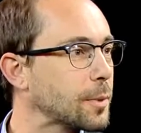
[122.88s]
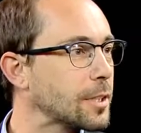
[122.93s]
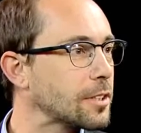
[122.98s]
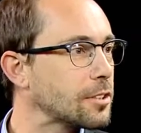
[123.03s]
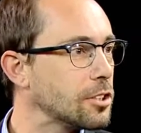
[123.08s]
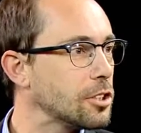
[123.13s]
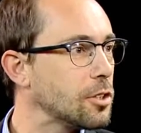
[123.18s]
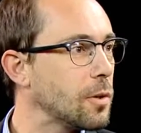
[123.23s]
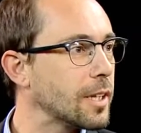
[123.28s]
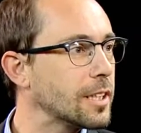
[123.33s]

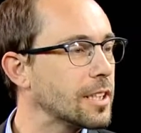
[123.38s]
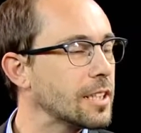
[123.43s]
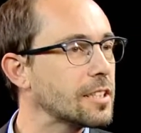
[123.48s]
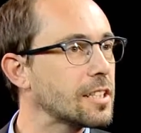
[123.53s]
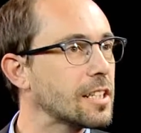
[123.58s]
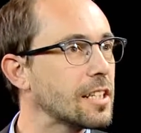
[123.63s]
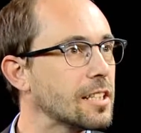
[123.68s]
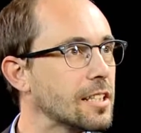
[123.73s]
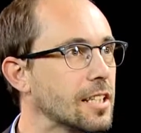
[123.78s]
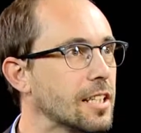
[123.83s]
with
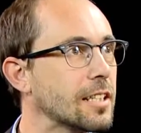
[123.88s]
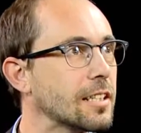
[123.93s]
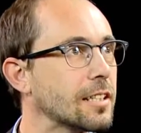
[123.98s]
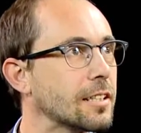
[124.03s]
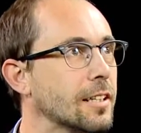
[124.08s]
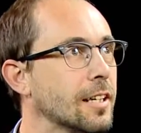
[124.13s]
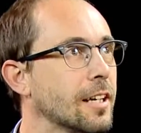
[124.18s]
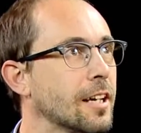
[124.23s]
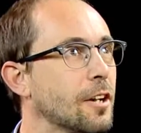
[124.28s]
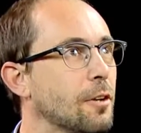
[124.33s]

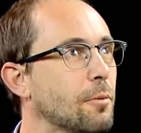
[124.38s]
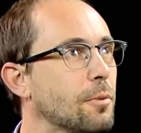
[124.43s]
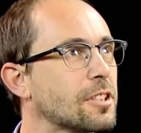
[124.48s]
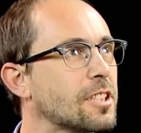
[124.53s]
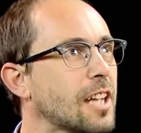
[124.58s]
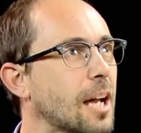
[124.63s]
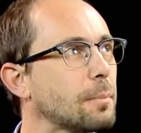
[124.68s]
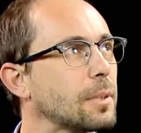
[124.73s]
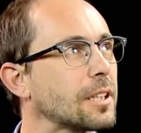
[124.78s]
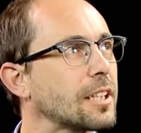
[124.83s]
UNECE was
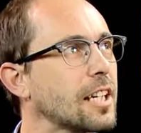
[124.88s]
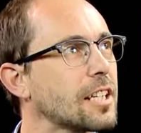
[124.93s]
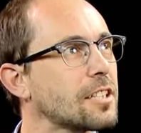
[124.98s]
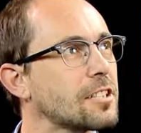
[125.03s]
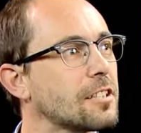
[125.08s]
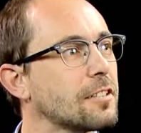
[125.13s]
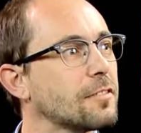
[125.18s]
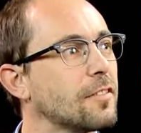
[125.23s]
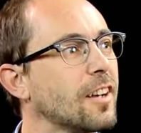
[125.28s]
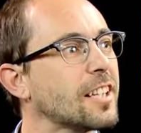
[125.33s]
the
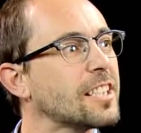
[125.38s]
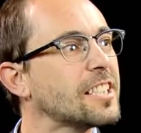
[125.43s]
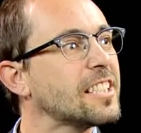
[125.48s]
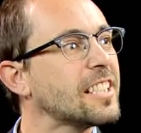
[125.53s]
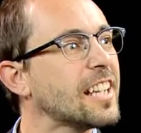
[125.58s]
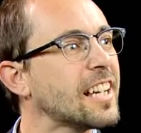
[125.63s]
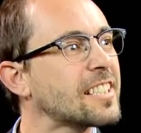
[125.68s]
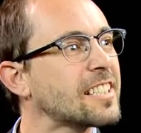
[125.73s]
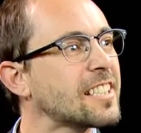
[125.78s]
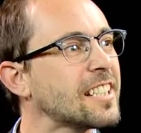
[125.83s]
application of
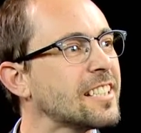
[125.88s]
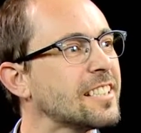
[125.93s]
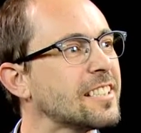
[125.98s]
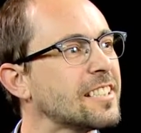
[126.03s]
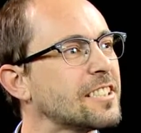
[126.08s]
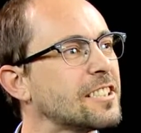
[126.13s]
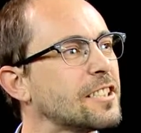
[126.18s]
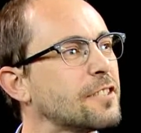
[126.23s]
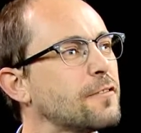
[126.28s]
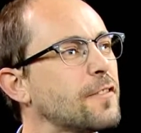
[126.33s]
ITS
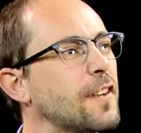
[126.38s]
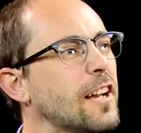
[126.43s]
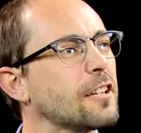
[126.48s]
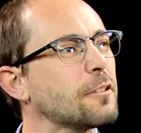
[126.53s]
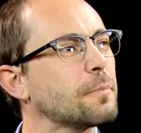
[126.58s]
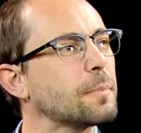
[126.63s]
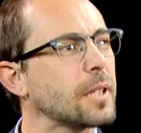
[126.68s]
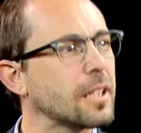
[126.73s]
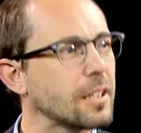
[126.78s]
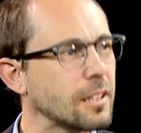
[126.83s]
in
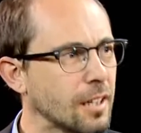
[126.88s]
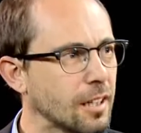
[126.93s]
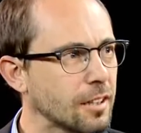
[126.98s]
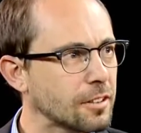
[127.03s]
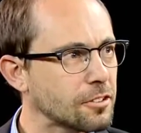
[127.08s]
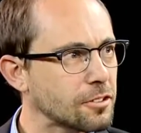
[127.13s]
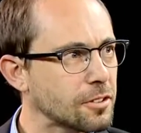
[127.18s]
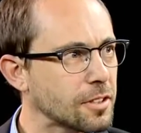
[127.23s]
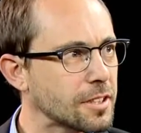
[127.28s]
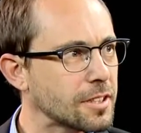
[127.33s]
developing
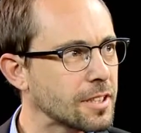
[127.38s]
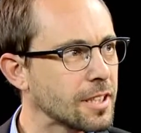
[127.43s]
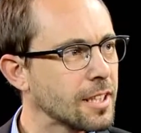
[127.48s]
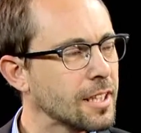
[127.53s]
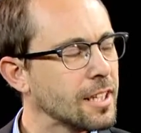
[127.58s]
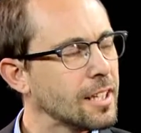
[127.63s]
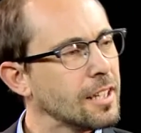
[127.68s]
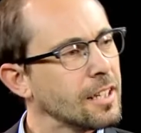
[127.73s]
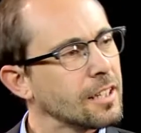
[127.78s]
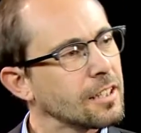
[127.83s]
countries.
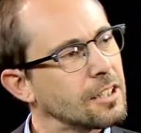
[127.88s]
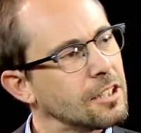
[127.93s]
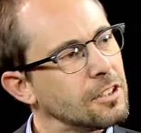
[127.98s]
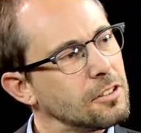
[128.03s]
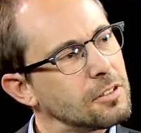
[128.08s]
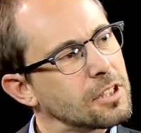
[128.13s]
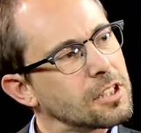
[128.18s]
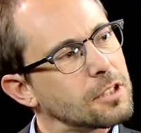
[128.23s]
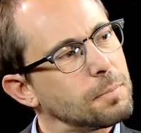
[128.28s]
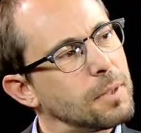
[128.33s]
Can
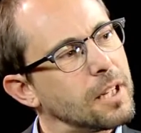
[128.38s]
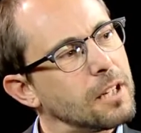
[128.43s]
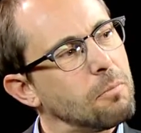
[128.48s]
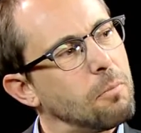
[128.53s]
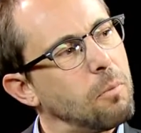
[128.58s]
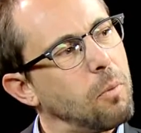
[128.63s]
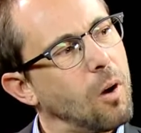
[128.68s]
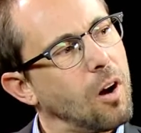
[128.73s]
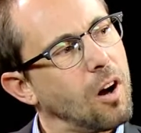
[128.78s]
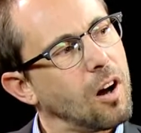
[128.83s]
you
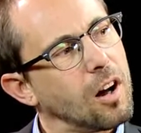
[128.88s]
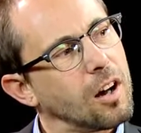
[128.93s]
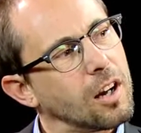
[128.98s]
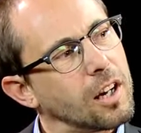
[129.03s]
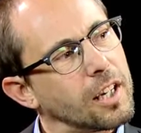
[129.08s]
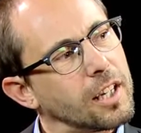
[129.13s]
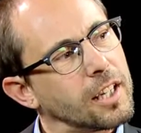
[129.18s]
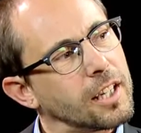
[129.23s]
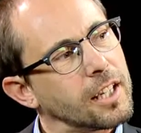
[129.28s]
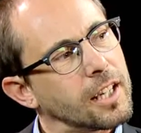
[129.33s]
explain
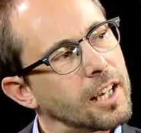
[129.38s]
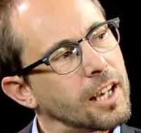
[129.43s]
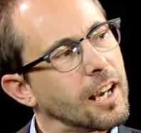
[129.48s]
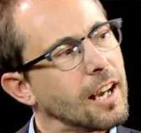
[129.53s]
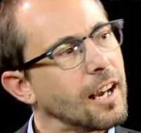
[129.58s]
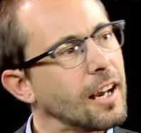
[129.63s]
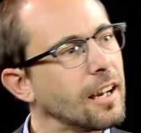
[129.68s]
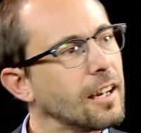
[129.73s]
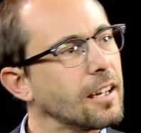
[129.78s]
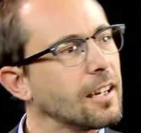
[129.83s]
why
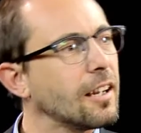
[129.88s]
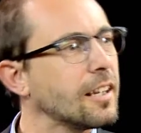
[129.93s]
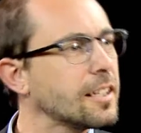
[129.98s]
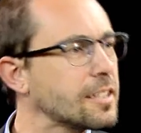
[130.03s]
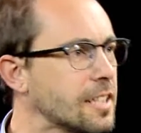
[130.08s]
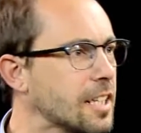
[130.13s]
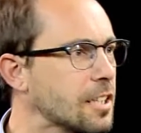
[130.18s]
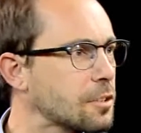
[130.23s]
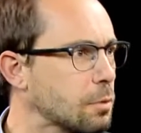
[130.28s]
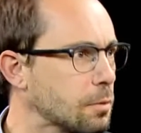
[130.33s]

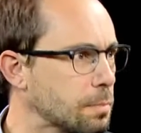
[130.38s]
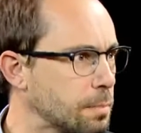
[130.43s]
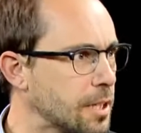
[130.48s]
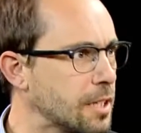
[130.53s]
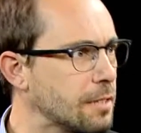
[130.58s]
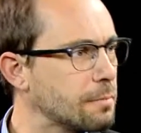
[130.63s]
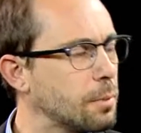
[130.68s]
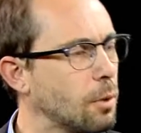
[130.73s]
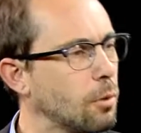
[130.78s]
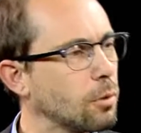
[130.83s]
ITS would be
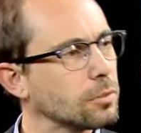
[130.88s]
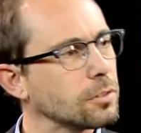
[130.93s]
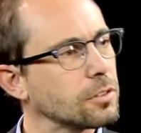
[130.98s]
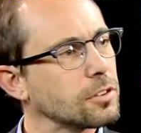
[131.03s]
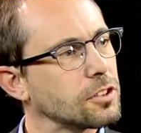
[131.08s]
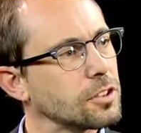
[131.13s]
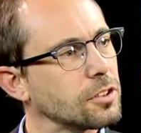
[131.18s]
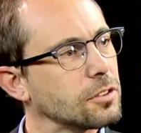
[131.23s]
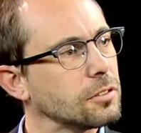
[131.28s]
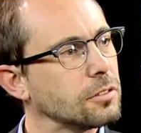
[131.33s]

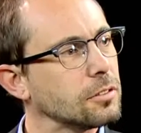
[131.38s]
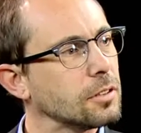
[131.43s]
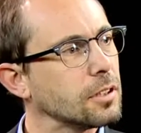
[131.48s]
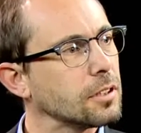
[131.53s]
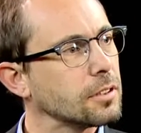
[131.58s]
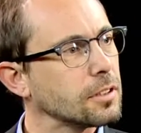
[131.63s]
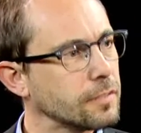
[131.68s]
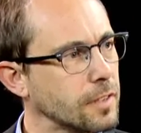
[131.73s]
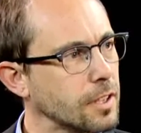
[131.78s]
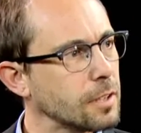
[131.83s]
important
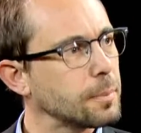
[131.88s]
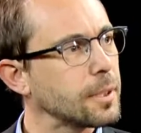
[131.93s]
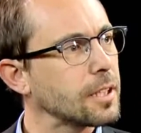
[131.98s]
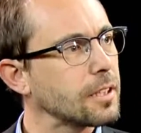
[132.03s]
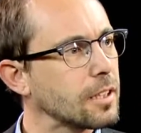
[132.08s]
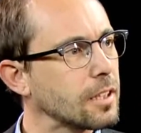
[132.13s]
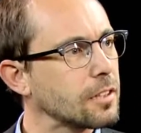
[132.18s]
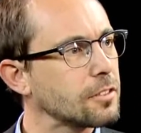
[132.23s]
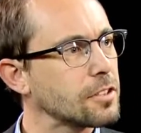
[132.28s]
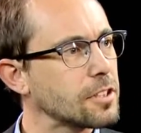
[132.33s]
to
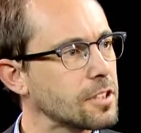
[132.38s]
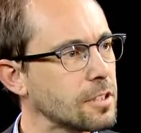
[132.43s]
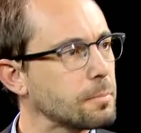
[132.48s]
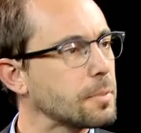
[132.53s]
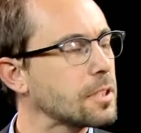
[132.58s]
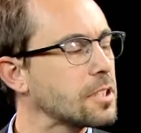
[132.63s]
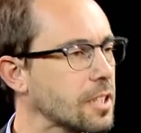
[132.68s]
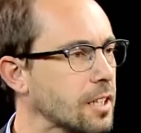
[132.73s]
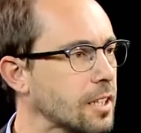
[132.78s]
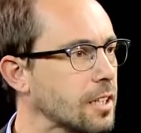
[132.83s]
developing countries in
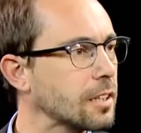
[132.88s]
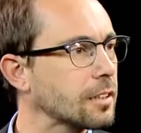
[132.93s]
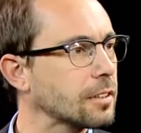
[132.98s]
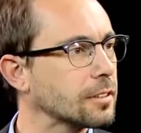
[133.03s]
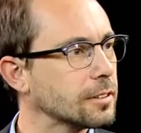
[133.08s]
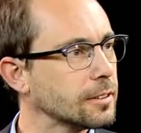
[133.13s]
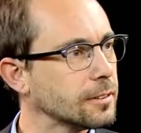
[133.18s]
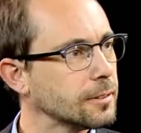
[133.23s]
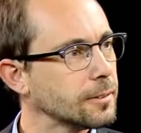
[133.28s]
particular?